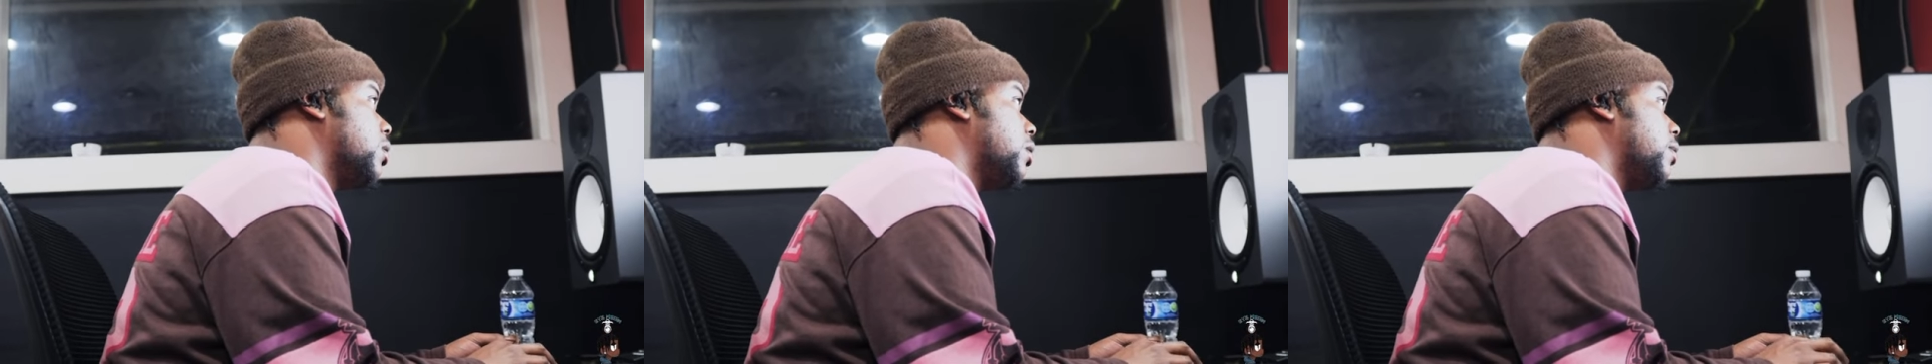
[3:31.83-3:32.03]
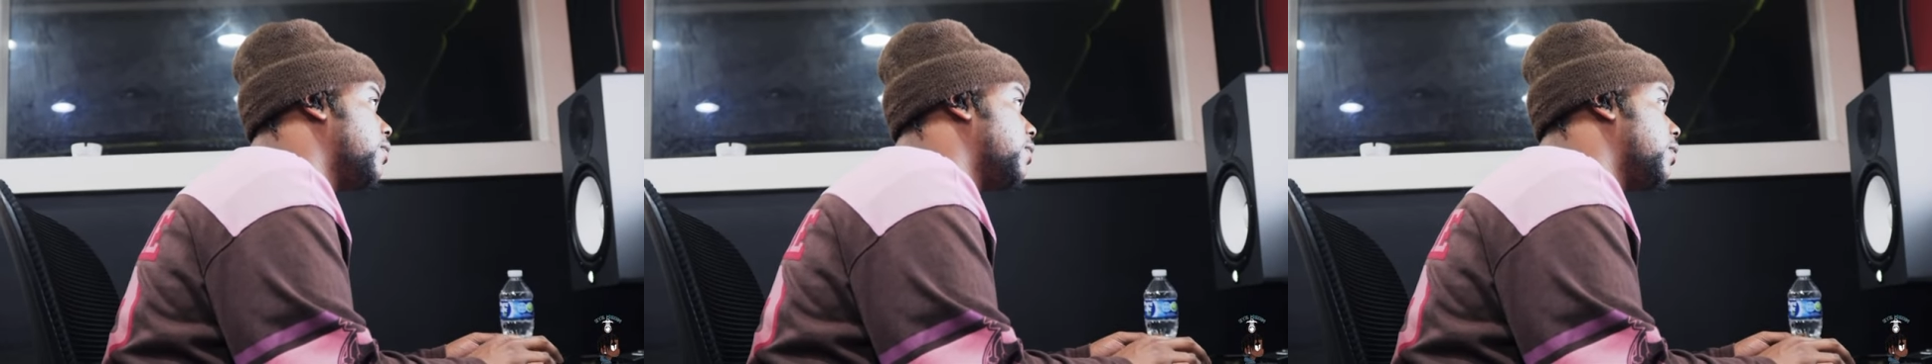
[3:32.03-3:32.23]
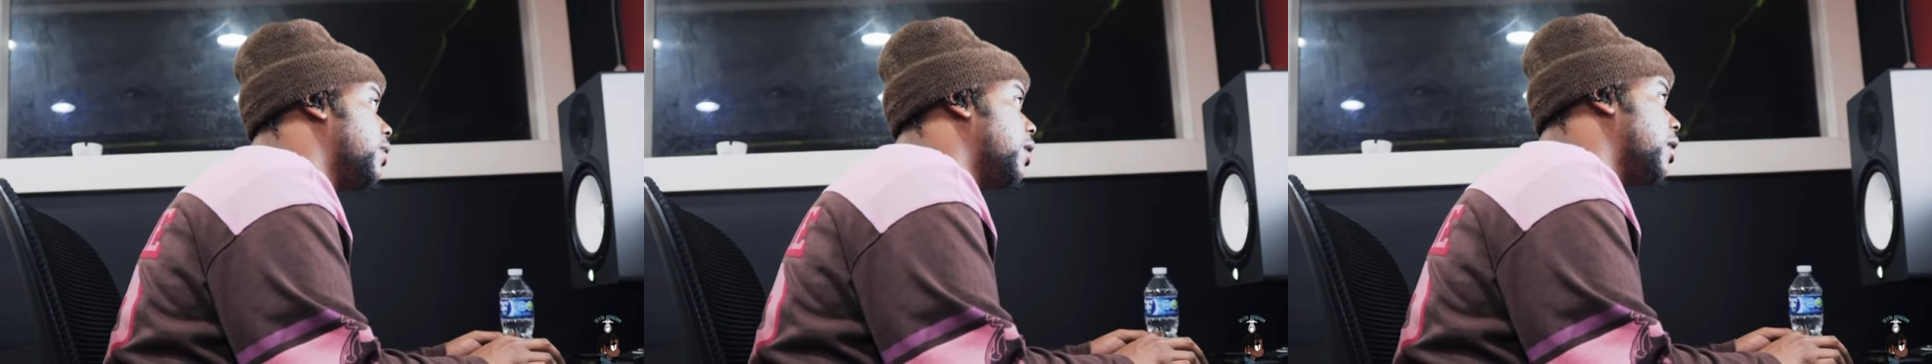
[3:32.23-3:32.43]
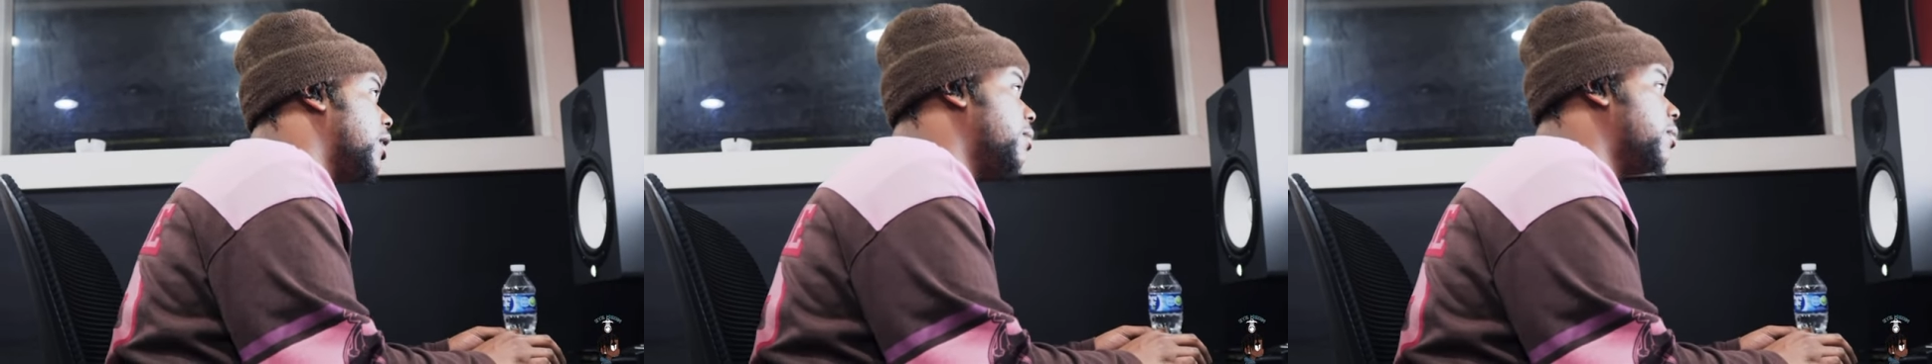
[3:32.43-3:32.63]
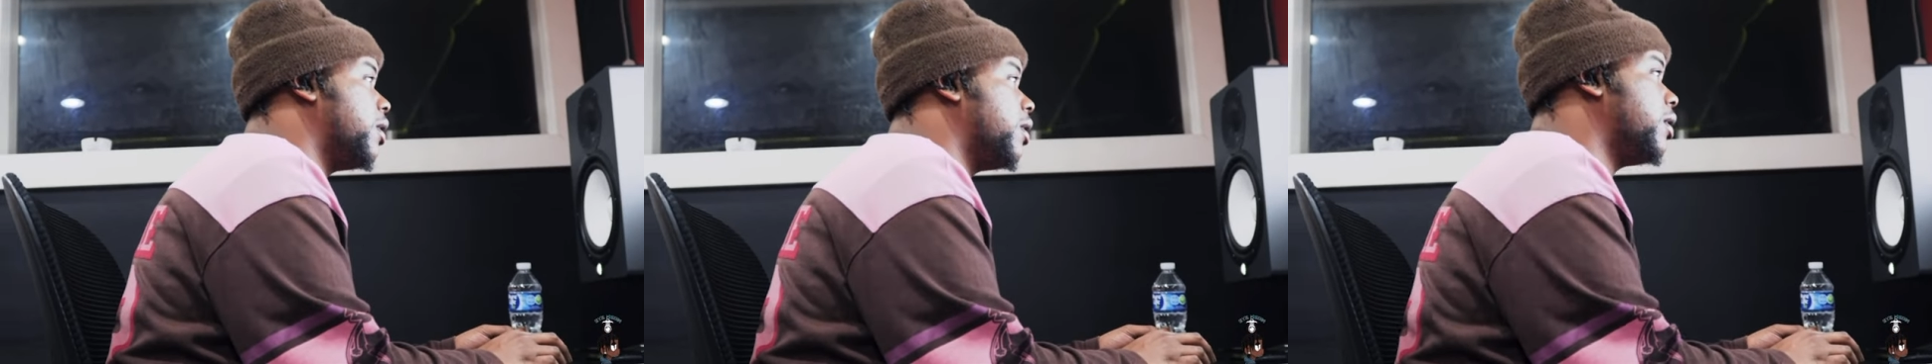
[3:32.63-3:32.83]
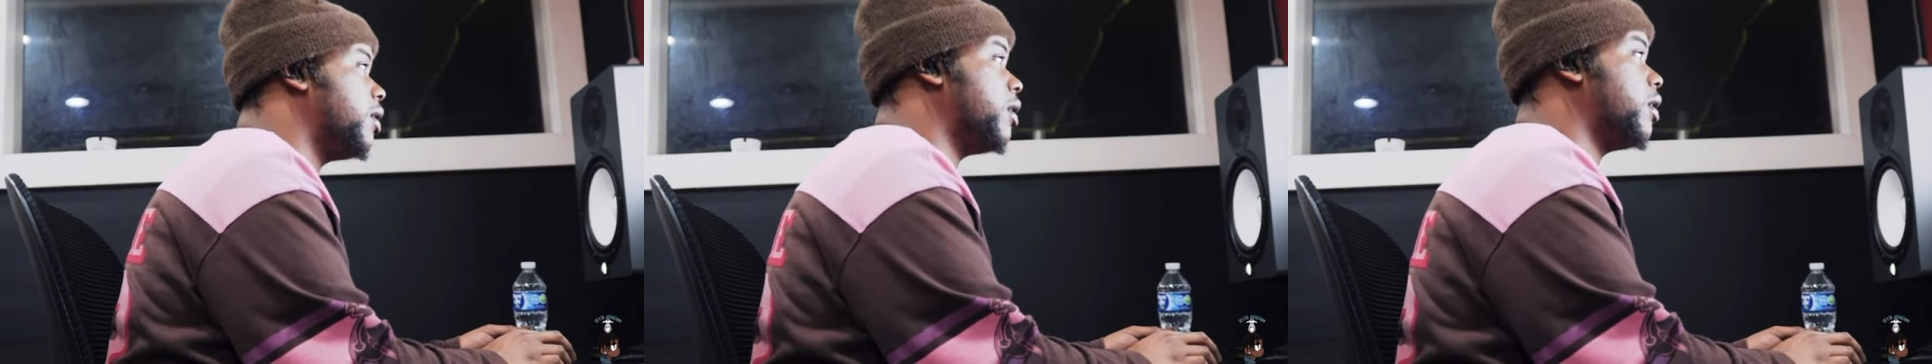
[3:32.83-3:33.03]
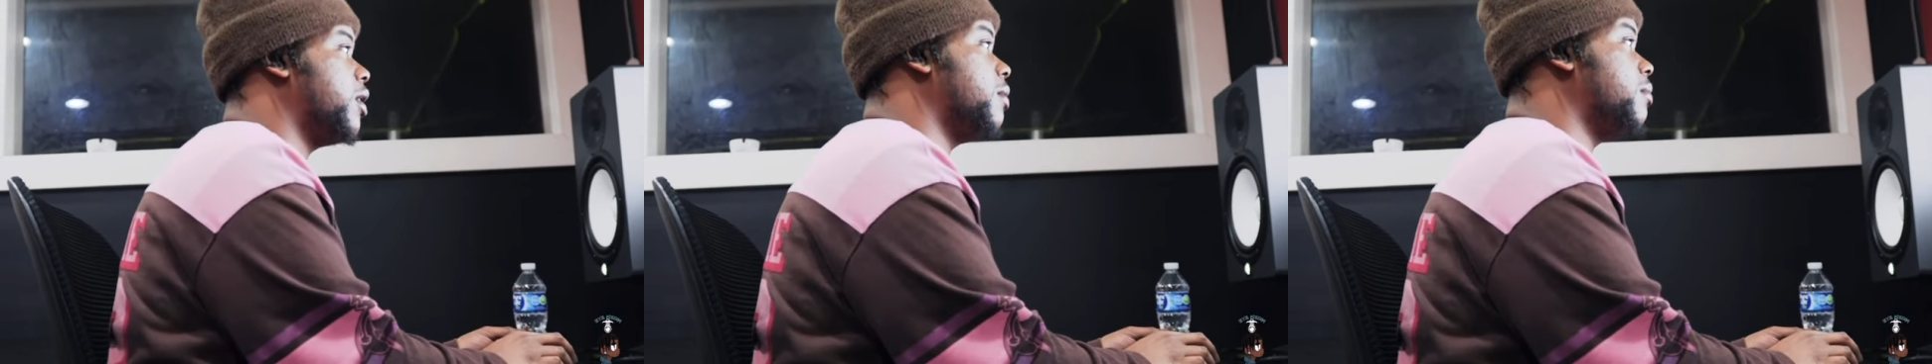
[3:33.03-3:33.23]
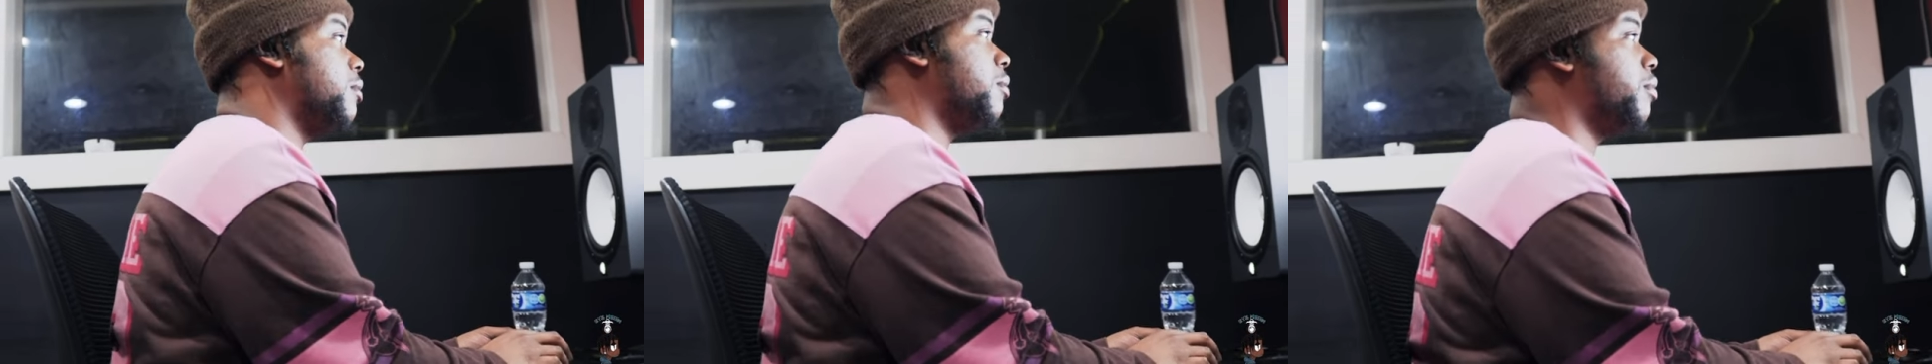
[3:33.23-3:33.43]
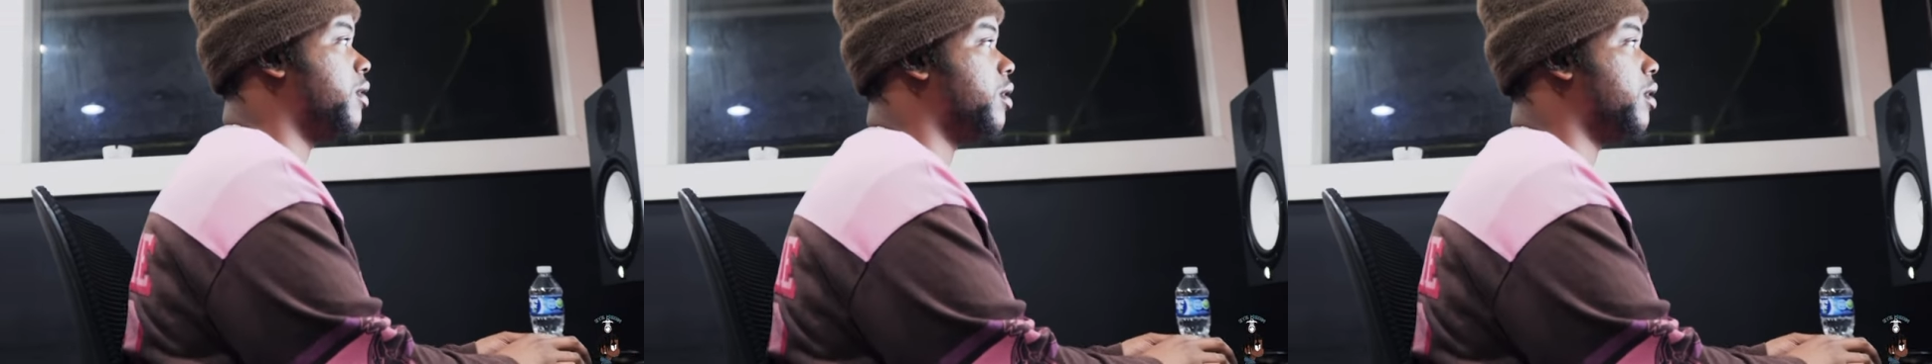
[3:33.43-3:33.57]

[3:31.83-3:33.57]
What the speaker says: I don't feel like I had my nigga help me